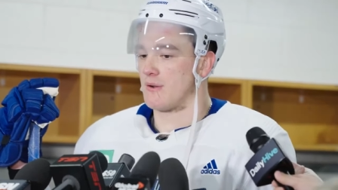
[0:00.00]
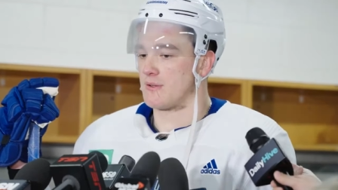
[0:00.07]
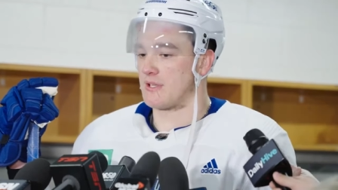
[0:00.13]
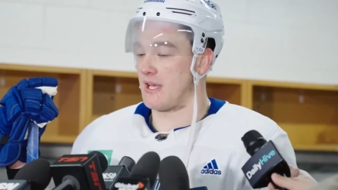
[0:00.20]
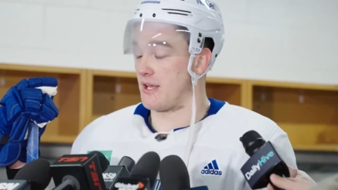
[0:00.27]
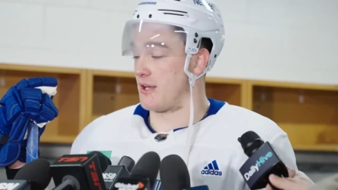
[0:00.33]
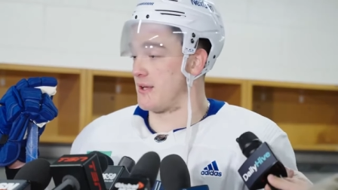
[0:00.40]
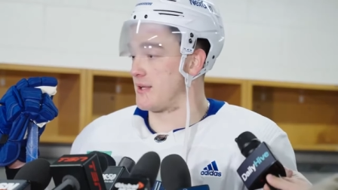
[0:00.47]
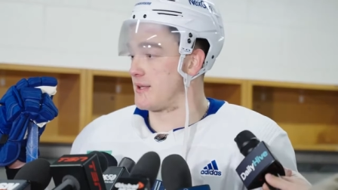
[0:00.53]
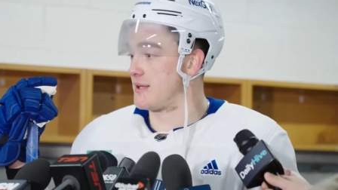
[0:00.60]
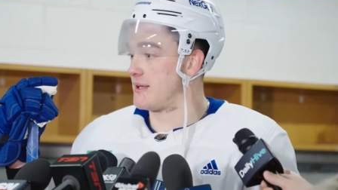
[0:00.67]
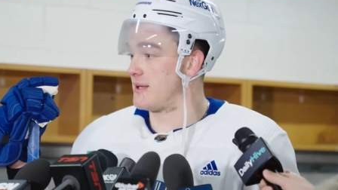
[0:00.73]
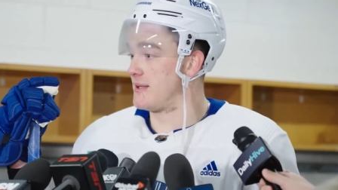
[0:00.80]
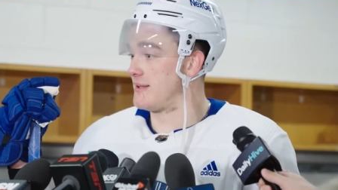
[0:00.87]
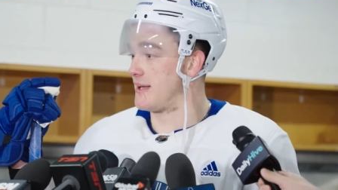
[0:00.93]
They're good.
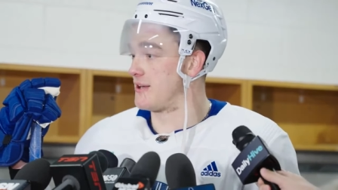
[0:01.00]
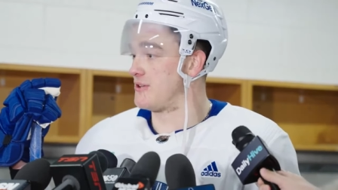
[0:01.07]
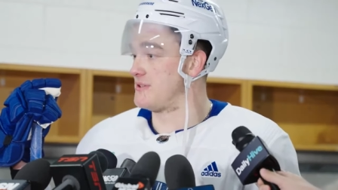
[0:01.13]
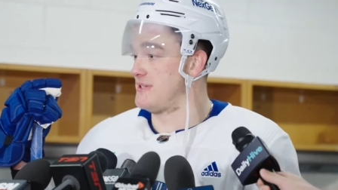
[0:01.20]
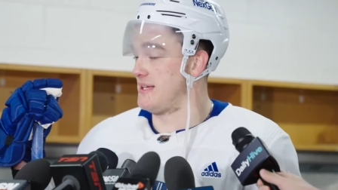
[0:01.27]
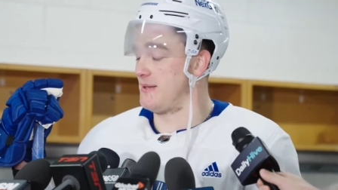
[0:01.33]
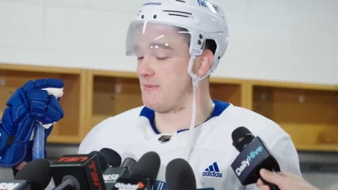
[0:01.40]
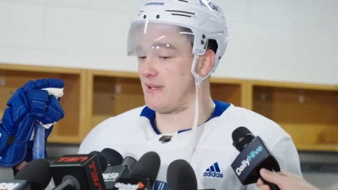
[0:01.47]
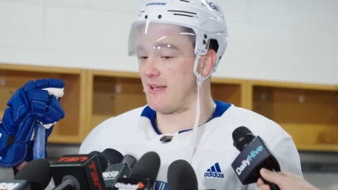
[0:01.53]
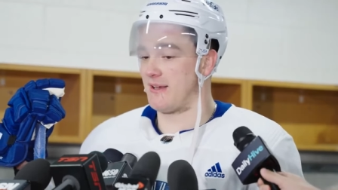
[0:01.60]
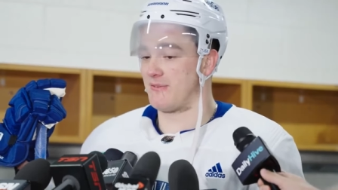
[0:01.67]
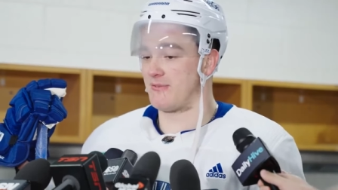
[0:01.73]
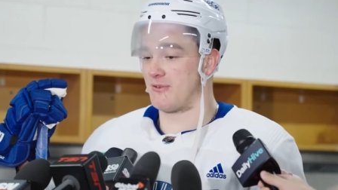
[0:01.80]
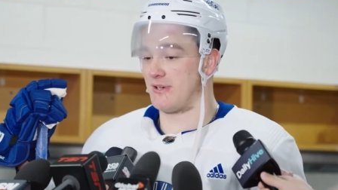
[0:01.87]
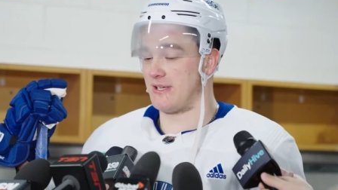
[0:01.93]
They're a good team. They're here
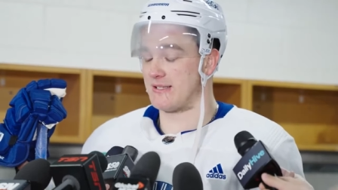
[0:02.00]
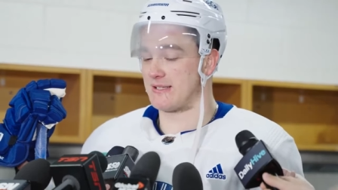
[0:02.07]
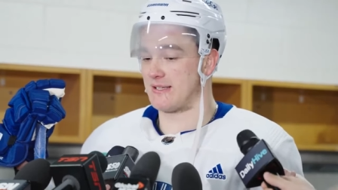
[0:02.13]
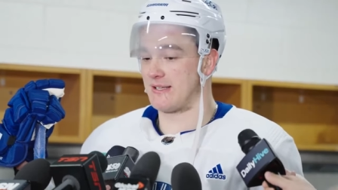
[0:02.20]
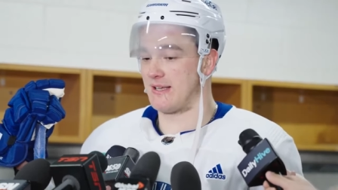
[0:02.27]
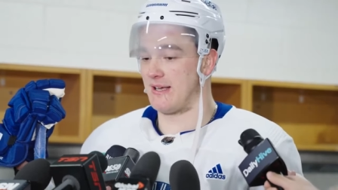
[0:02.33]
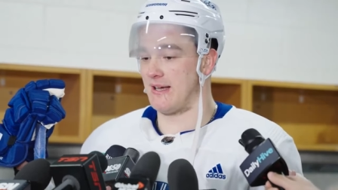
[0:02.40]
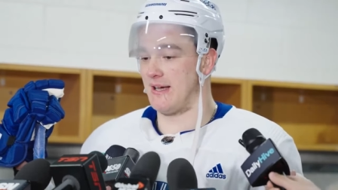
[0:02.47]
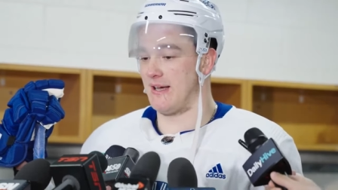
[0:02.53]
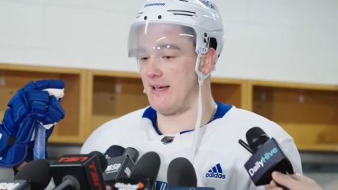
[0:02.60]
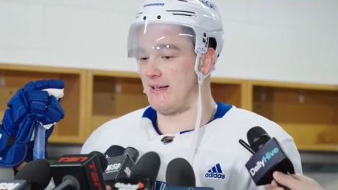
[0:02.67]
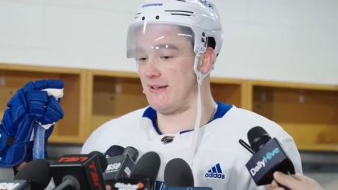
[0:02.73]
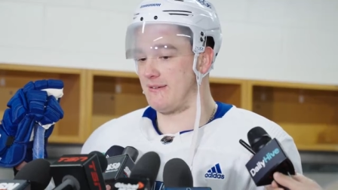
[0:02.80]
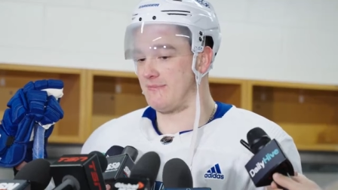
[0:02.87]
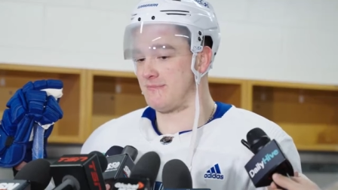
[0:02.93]
for a reason.
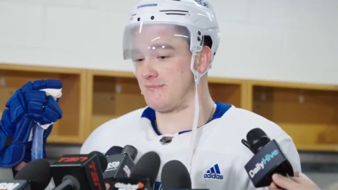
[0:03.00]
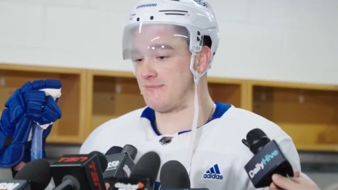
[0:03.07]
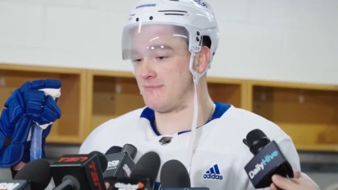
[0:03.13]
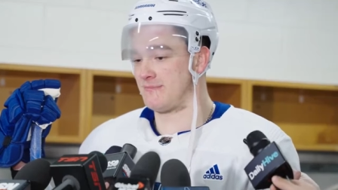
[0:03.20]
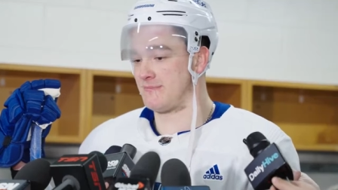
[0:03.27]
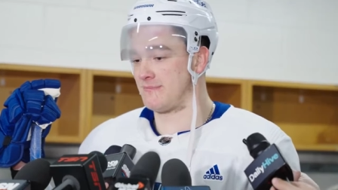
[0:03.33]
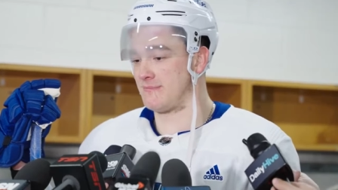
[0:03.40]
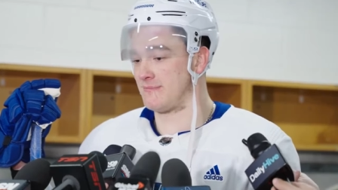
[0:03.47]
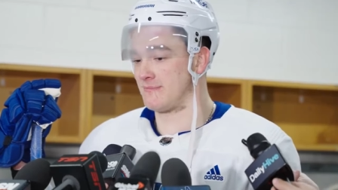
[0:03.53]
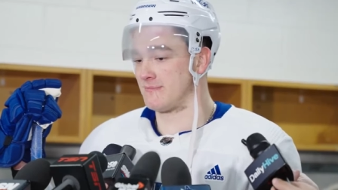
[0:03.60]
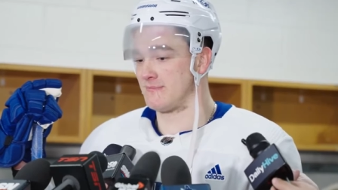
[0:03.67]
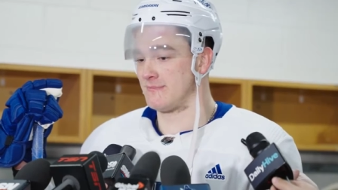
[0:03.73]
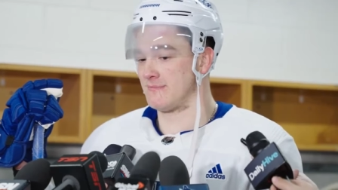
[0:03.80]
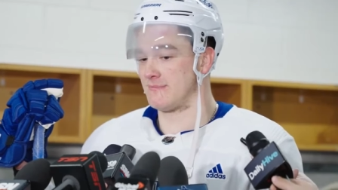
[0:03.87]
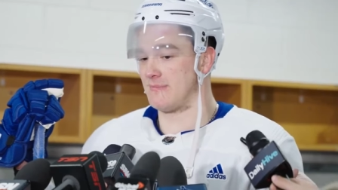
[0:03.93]
Um,
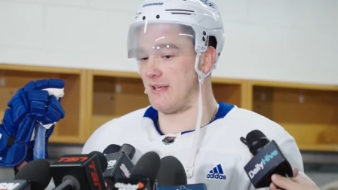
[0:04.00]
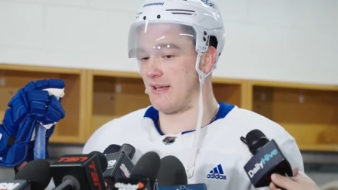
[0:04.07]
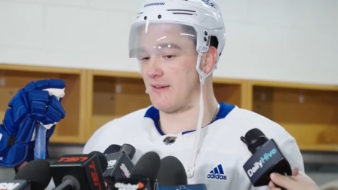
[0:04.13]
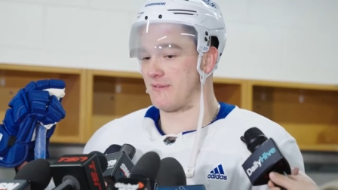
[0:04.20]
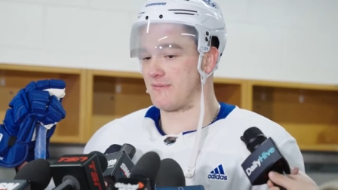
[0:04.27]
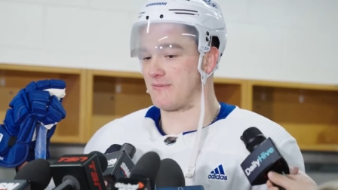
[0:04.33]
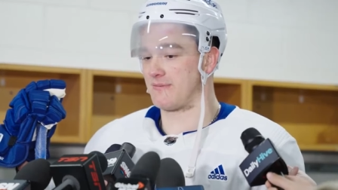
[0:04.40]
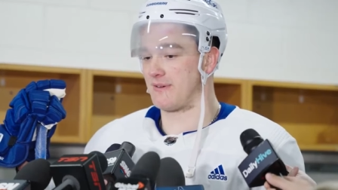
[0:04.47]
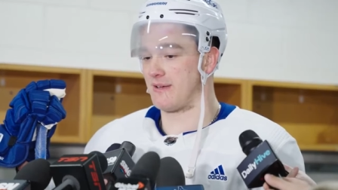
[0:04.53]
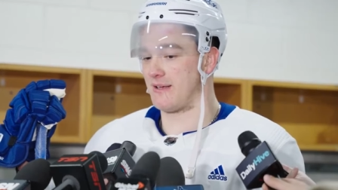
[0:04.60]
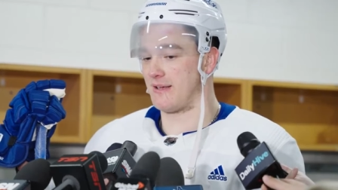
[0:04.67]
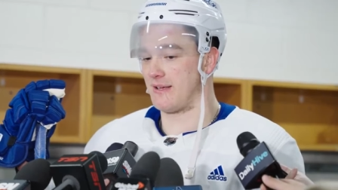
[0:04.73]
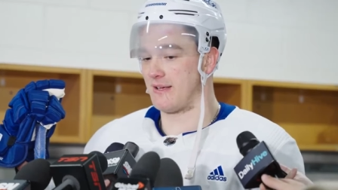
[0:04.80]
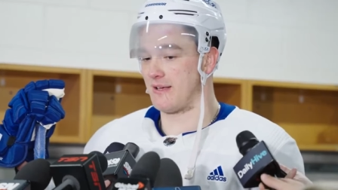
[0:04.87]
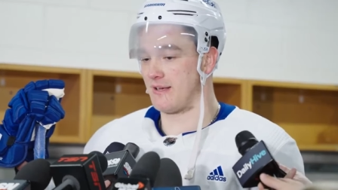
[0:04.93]
they have
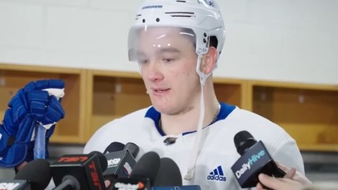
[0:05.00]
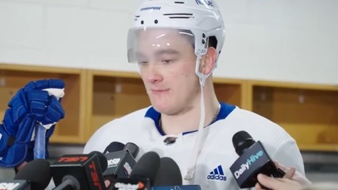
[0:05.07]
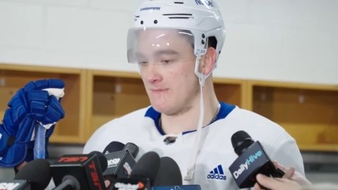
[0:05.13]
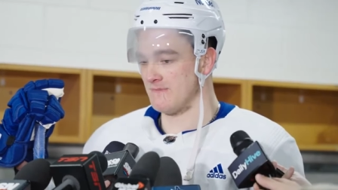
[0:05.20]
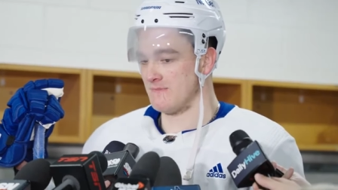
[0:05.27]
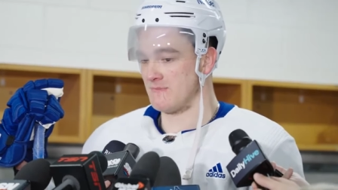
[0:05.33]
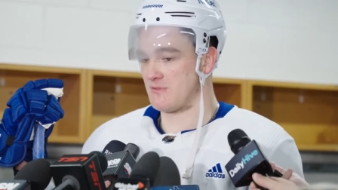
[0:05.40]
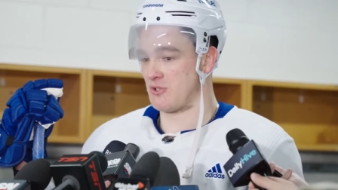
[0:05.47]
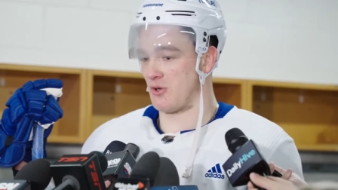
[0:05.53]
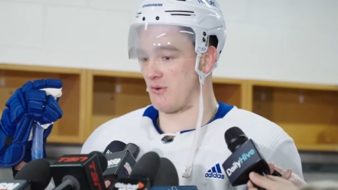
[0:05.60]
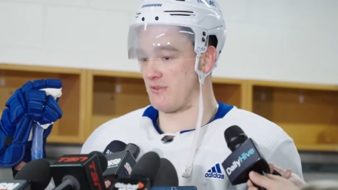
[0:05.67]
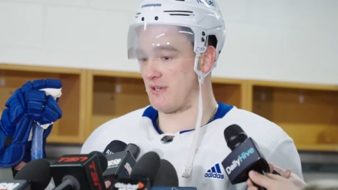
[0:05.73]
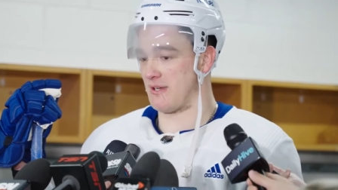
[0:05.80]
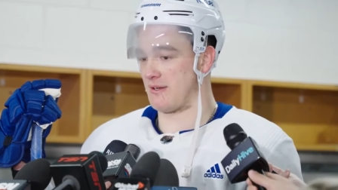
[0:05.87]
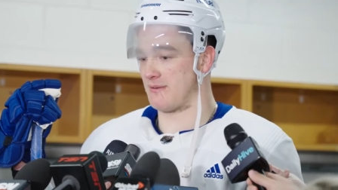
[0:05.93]
two of
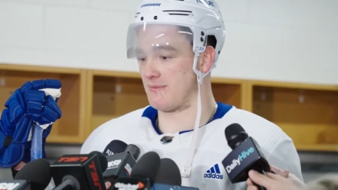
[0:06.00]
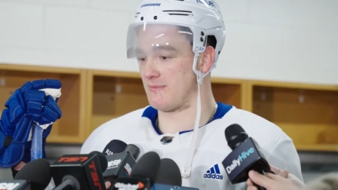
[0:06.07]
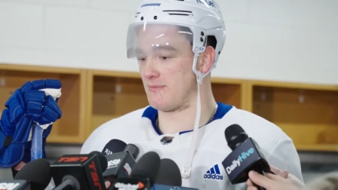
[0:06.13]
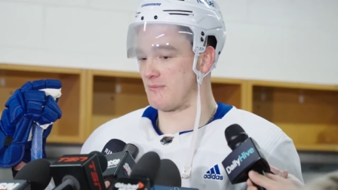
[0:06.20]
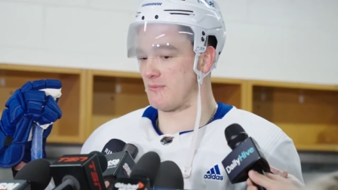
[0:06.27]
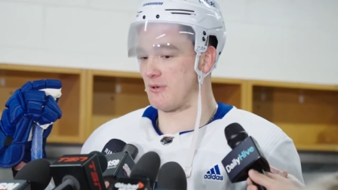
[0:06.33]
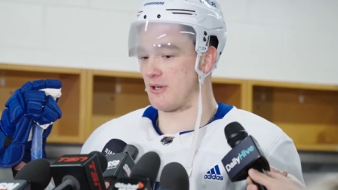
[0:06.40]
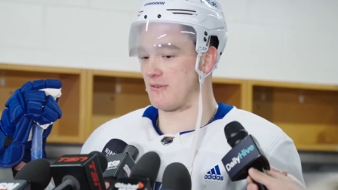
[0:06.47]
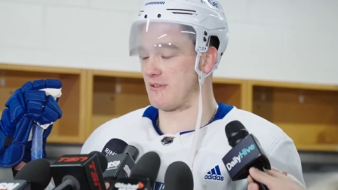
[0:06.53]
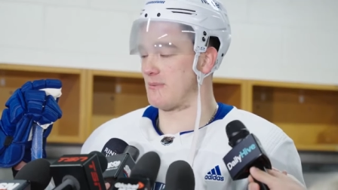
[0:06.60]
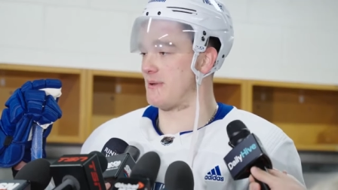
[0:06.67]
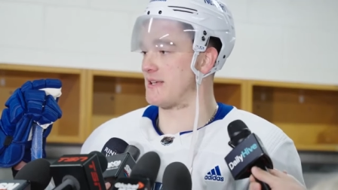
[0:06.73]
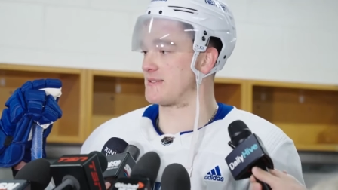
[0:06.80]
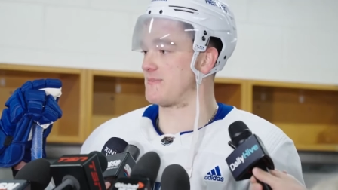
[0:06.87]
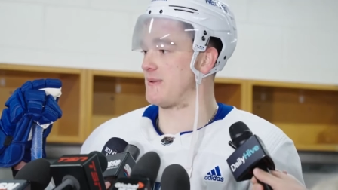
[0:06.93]
the one of the
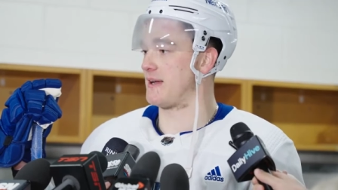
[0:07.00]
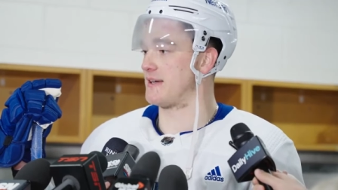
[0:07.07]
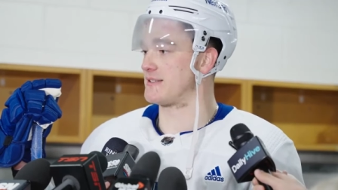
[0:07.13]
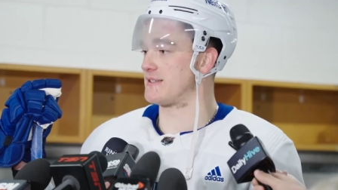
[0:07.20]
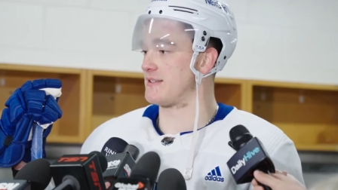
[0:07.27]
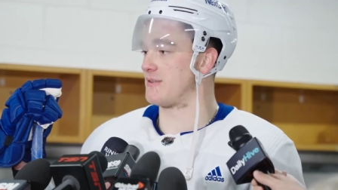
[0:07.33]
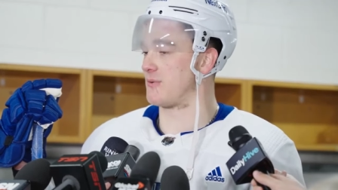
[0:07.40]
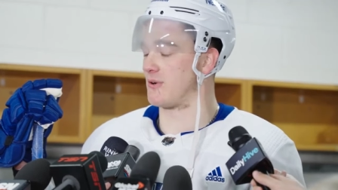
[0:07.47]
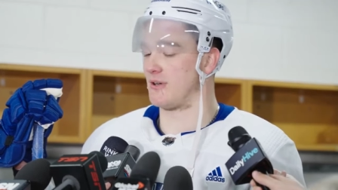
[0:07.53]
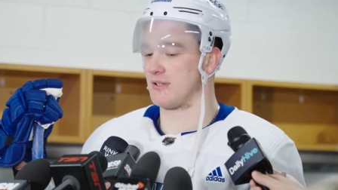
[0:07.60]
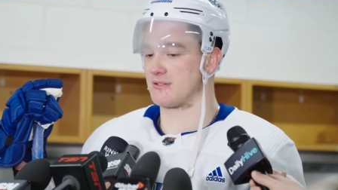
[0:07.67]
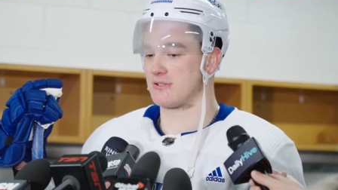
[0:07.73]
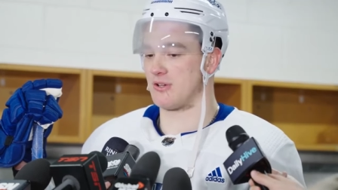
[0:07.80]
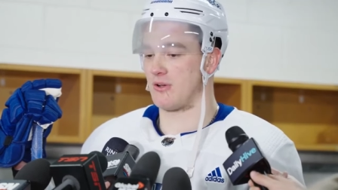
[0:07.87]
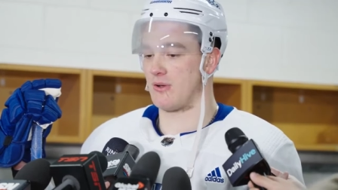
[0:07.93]
best players in the
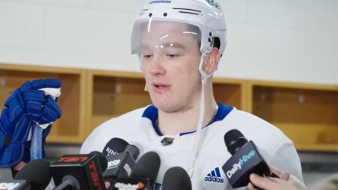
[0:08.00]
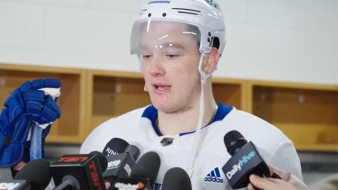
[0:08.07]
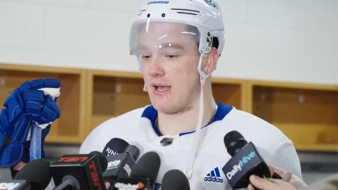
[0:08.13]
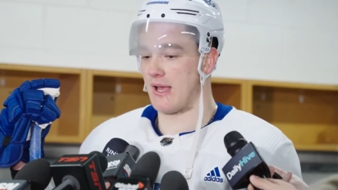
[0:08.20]
world. So